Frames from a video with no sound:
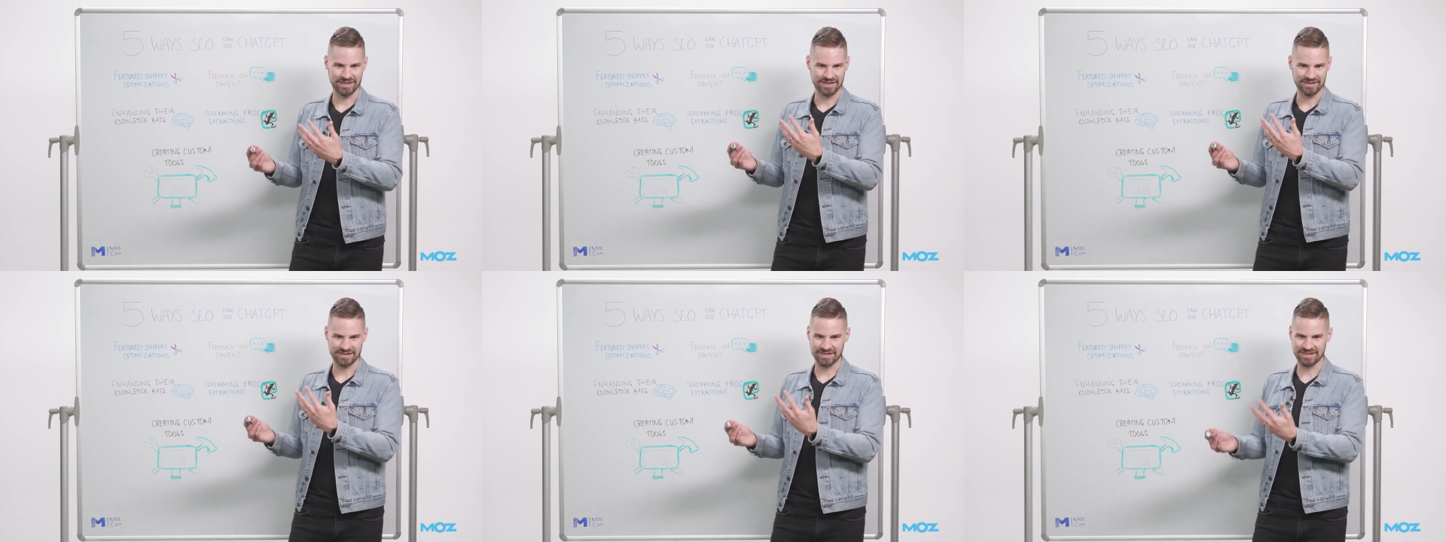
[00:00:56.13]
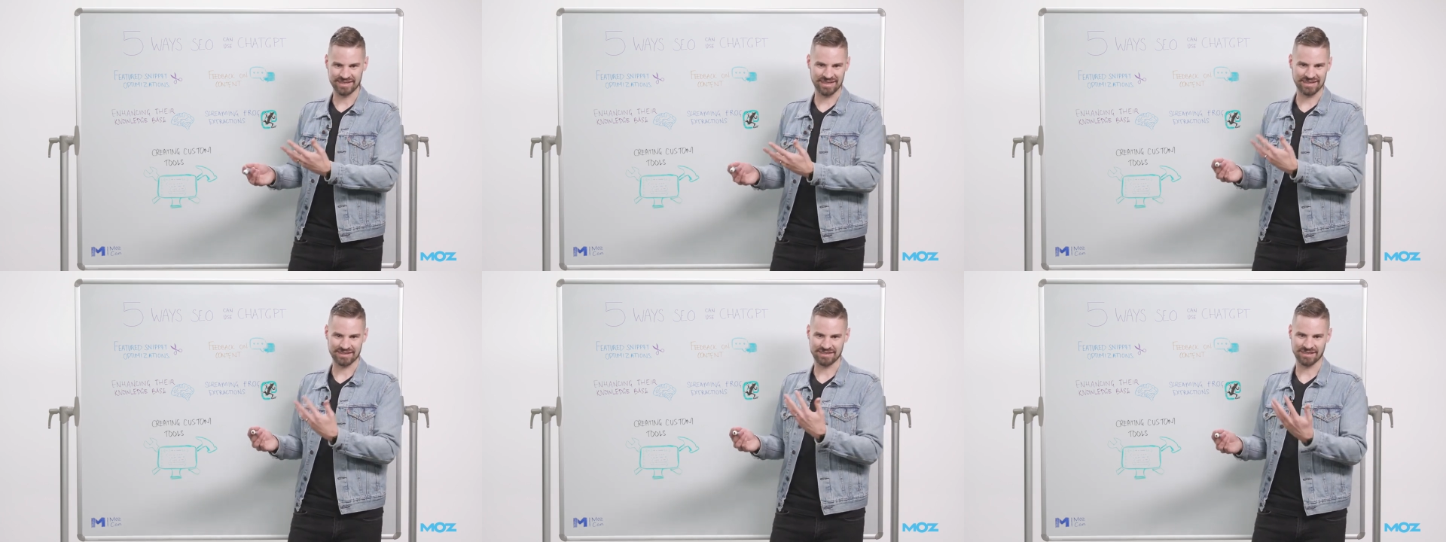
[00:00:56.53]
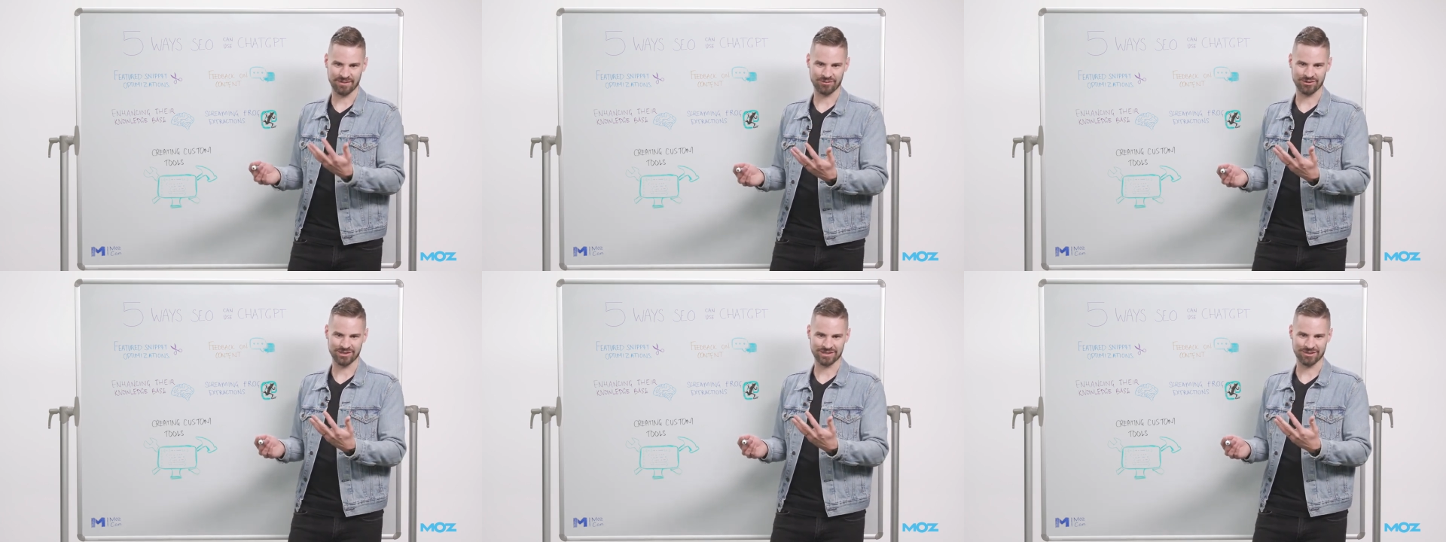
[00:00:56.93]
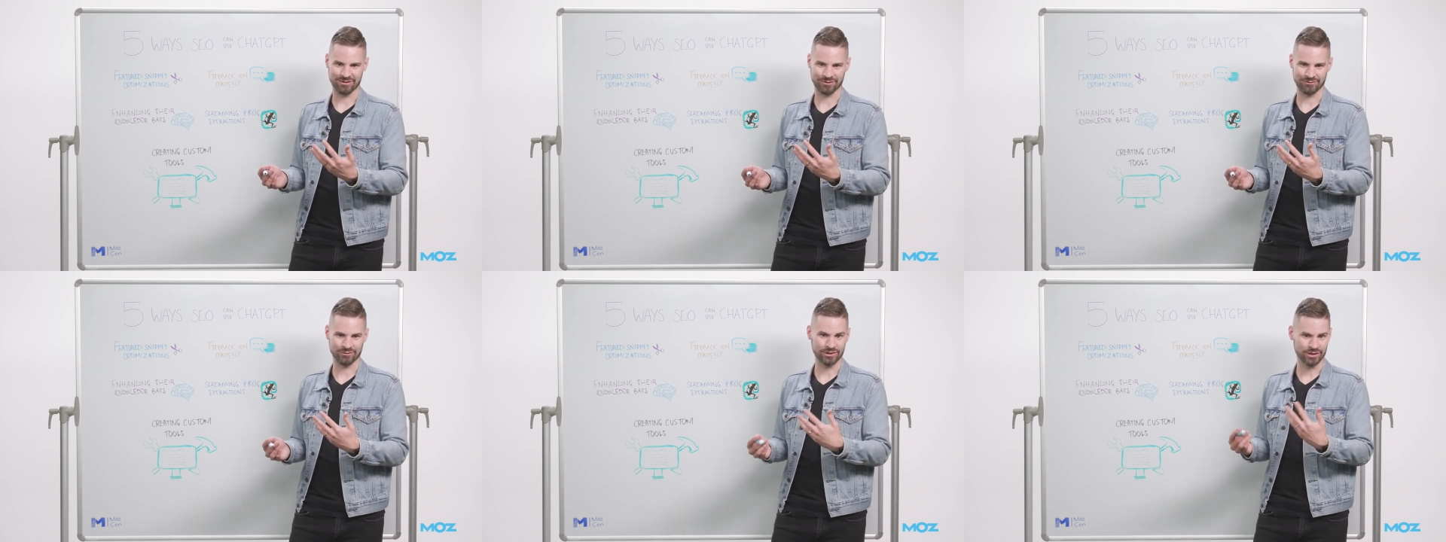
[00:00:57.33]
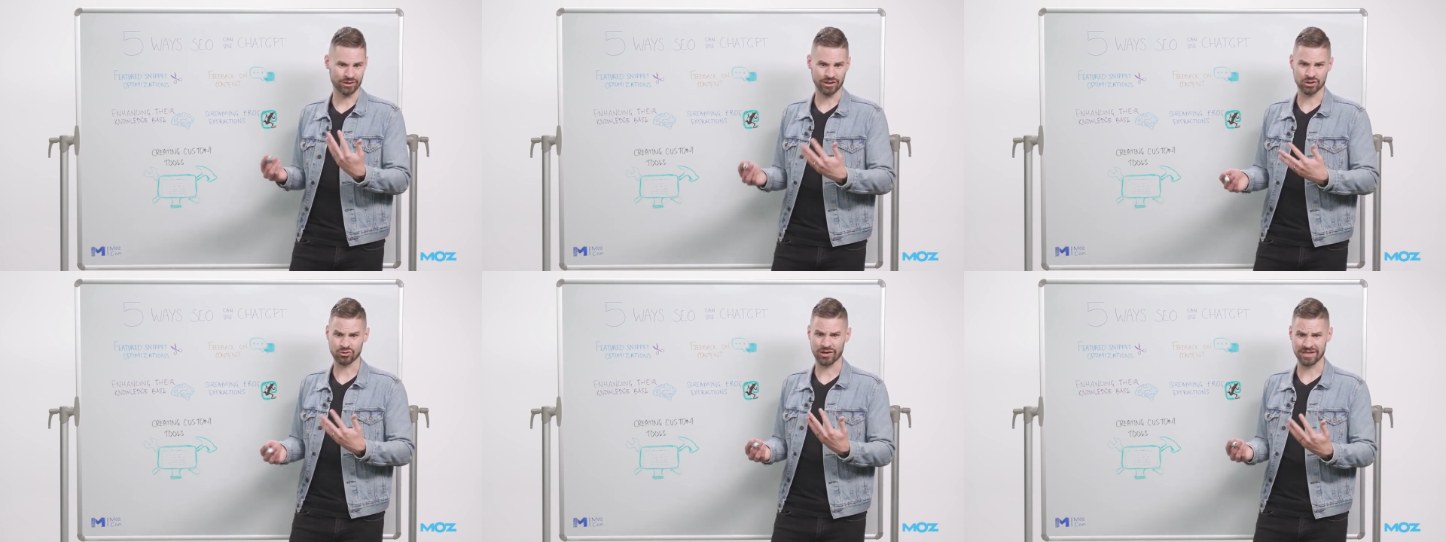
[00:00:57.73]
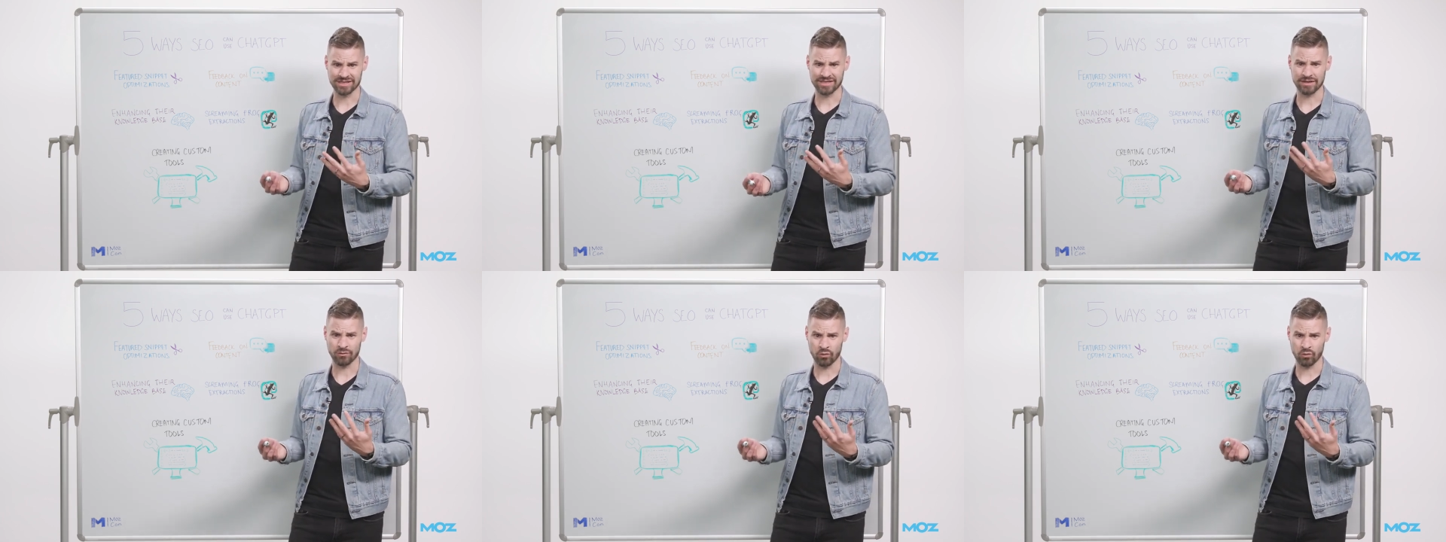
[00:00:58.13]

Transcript: succinct summaries that are really going to translate